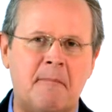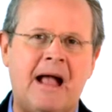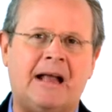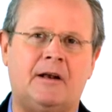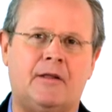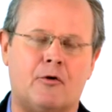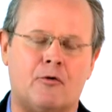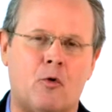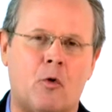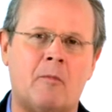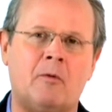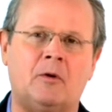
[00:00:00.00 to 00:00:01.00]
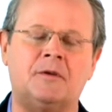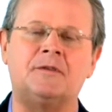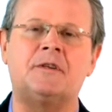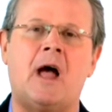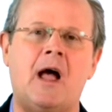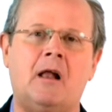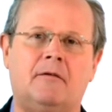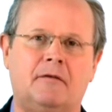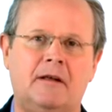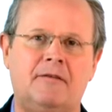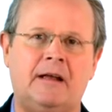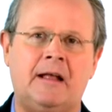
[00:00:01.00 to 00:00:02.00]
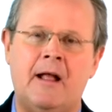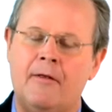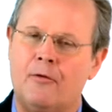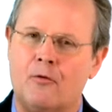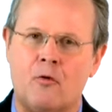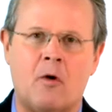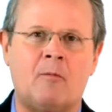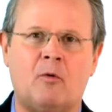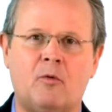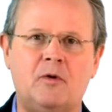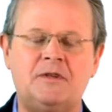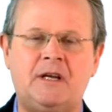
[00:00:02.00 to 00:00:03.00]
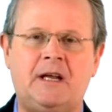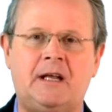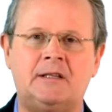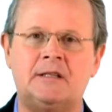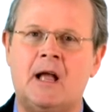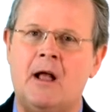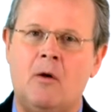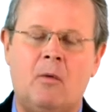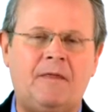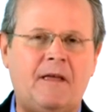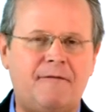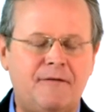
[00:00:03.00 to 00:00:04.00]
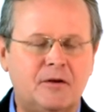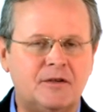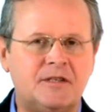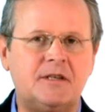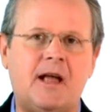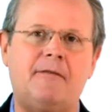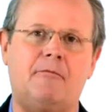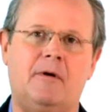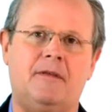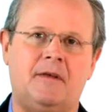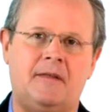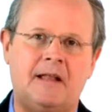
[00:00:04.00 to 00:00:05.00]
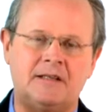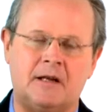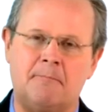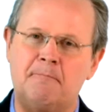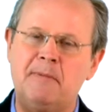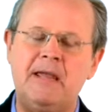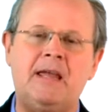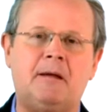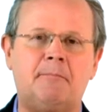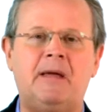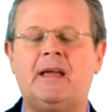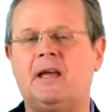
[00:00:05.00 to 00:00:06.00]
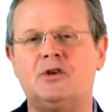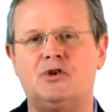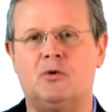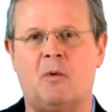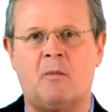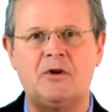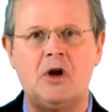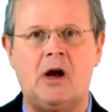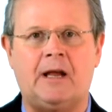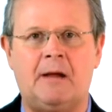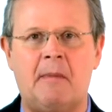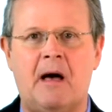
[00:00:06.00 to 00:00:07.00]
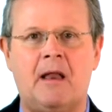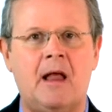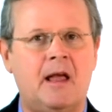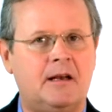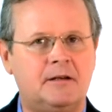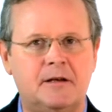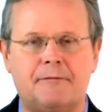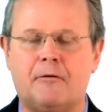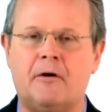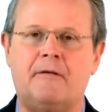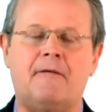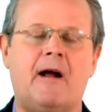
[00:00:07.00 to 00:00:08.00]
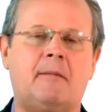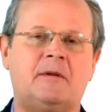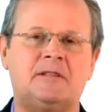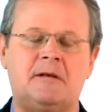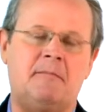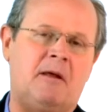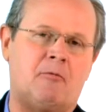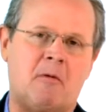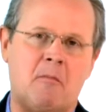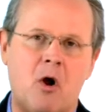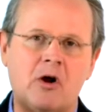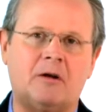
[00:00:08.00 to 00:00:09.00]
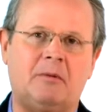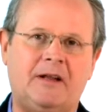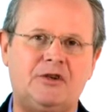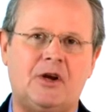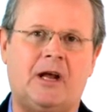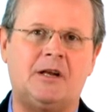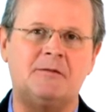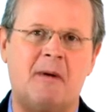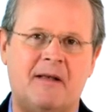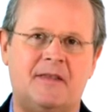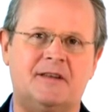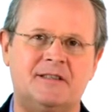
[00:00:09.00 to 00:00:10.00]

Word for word: back into their normal style of living, their normal routines, what they feel safe with. And that's a big, big issue when we're talking about different environments that have been remarkably changed by the